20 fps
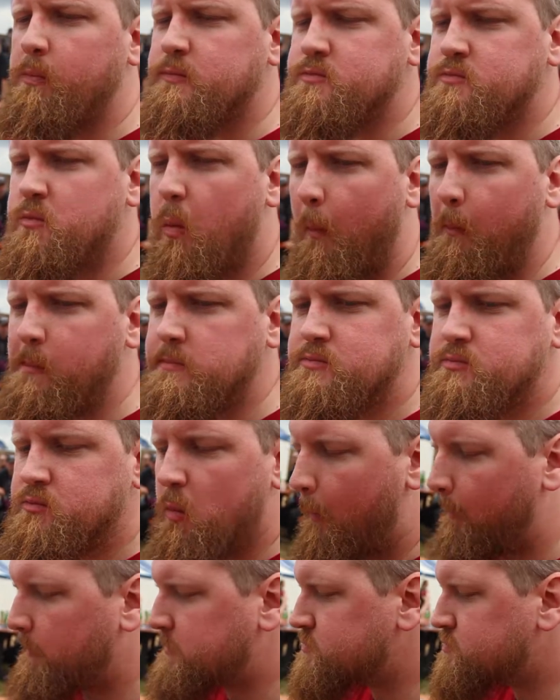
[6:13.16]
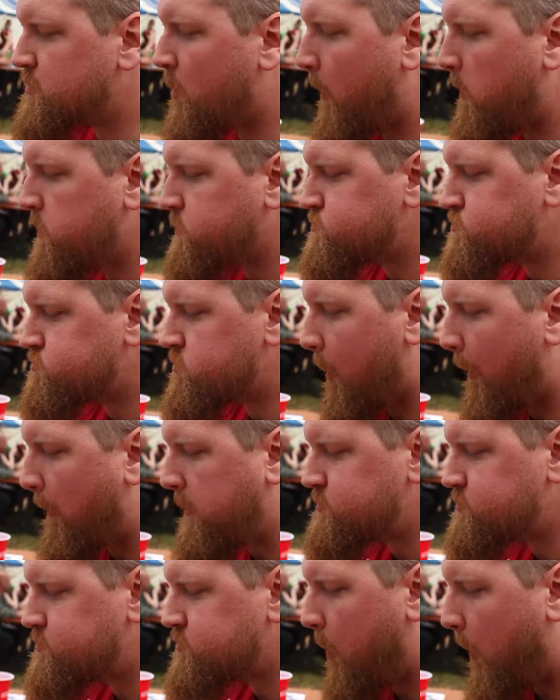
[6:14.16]
such tastes.
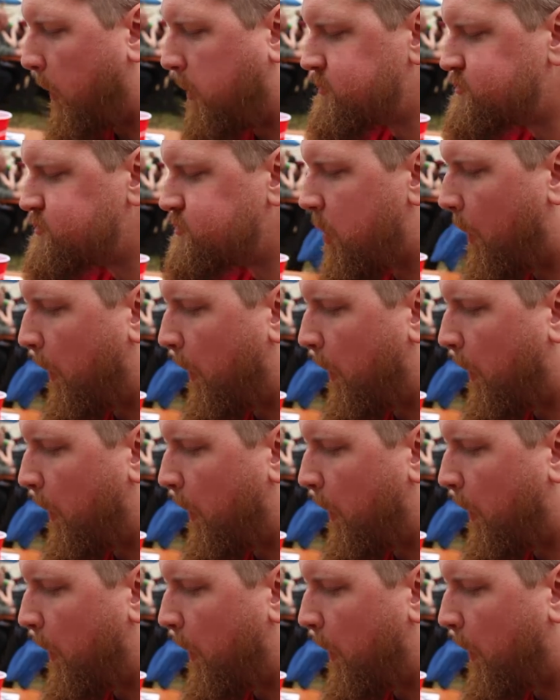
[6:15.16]
Much enjoy.